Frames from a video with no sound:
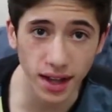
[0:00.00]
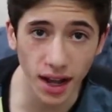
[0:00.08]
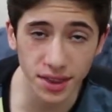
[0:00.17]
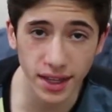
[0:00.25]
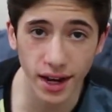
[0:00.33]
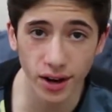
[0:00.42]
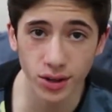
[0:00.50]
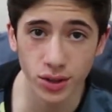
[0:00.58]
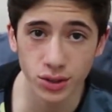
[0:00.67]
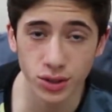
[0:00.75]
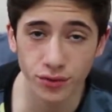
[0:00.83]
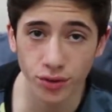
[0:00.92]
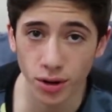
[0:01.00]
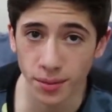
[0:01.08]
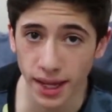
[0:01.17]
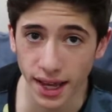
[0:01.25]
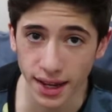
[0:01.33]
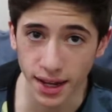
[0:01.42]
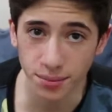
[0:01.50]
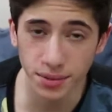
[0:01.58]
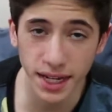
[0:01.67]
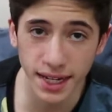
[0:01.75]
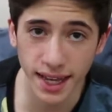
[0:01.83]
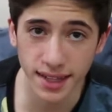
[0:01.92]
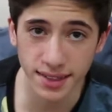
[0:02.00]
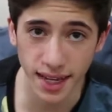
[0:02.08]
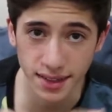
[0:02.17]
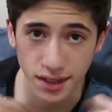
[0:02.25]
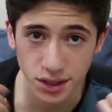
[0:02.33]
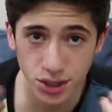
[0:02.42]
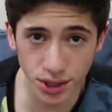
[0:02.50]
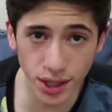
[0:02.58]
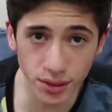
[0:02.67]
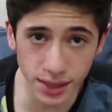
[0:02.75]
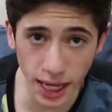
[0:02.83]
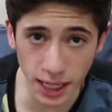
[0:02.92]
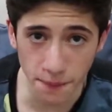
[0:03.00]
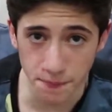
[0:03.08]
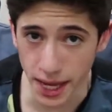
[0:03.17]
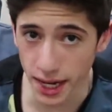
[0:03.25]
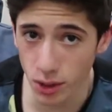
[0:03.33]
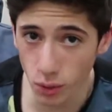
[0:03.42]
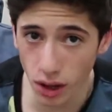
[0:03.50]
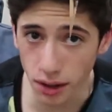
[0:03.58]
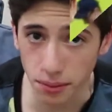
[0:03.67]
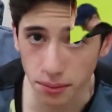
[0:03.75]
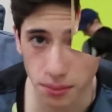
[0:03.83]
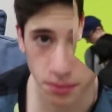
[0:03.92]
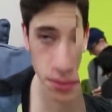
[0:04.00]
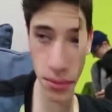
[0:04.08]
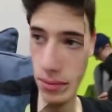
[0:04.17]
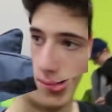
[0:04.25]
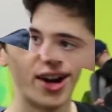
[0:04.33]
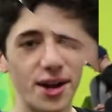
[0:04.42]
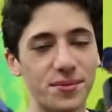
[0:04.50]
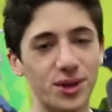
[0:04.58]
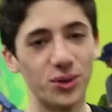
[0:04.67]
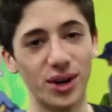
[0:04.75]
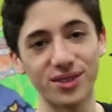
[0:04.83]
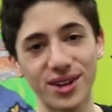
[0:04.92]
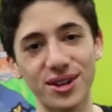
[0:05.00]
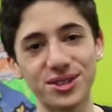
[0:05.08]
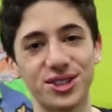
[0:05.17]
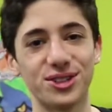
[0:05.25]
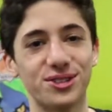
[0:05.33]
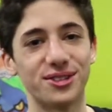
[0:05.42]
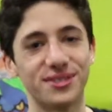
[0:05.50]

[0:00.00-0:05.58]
got the Gyaradoses for me, and I played against a Doug Trio deck, and I won. Alright, on round 2.